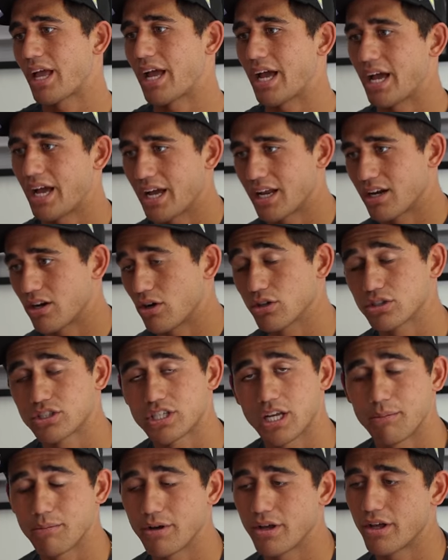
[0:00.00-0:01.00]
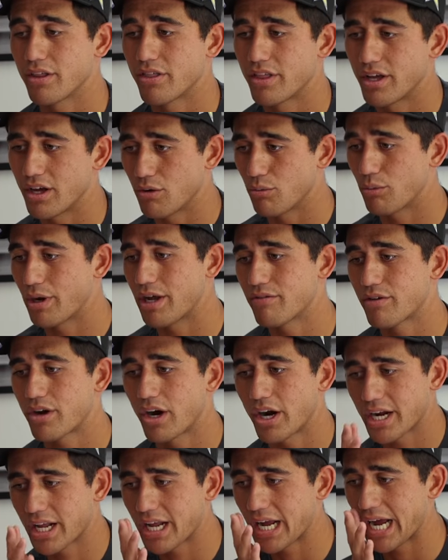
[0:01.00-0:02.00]
And Josema, the Wave
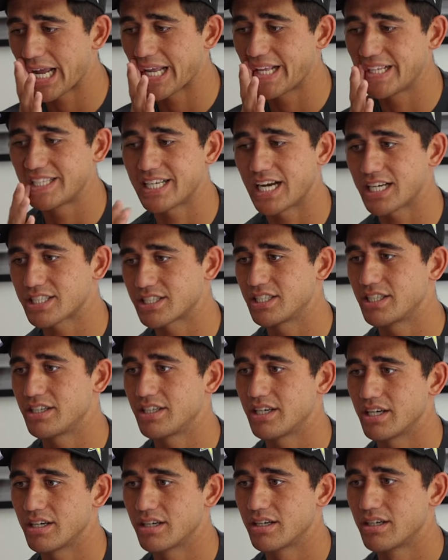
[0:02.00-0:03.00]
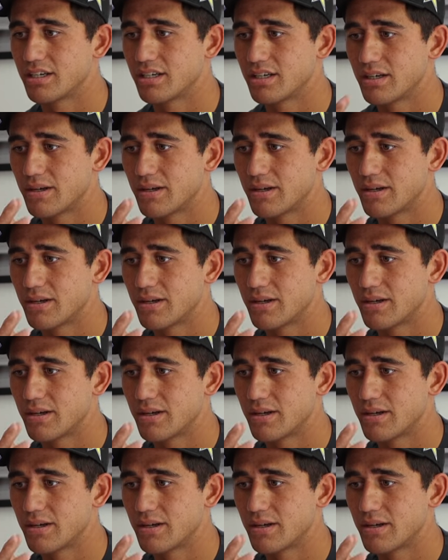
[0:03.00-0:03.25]
Garden guy, he's actually the